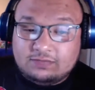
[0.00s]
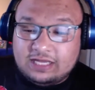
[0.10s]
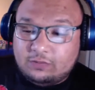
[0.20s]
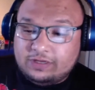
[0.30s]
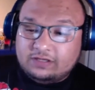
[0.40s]
Like
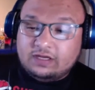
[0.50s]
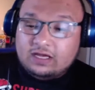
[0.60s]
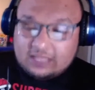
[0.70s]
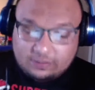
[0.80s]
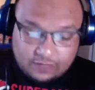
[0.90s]
we
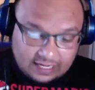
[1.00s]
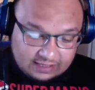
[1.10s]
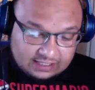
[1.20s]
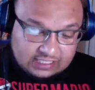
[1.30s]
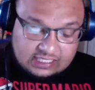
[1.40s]
had the
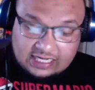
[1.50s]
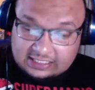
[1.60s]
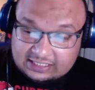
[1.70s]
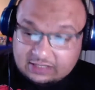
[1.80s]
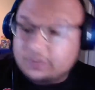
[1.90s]
DS,
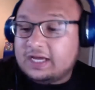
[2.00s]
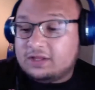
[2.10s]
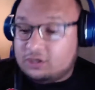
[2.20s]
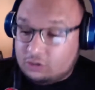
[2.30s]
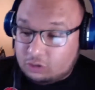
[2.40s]
and then we had the
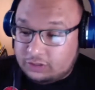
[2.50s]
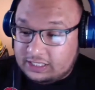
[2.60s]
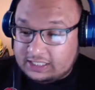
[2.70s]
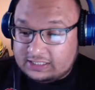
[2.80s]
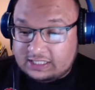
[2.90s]
new
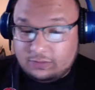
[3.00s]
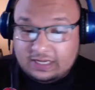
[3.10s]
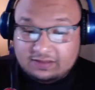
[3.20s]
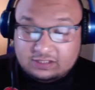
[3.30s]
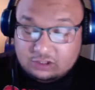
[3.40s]
3DS, and then we
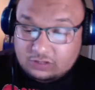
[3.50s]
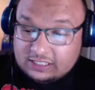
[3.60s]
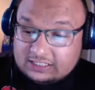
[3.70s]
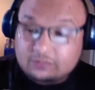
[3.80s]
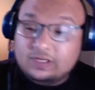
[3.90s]
had the
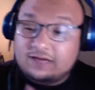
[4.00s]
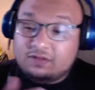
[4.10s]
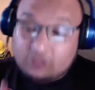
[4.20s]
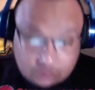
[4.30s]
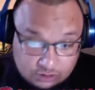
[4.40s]
2DS, and we had the
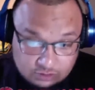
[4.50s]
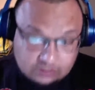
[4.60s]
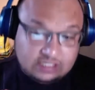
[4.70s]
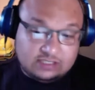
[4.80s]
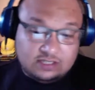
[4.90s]
new 2DS.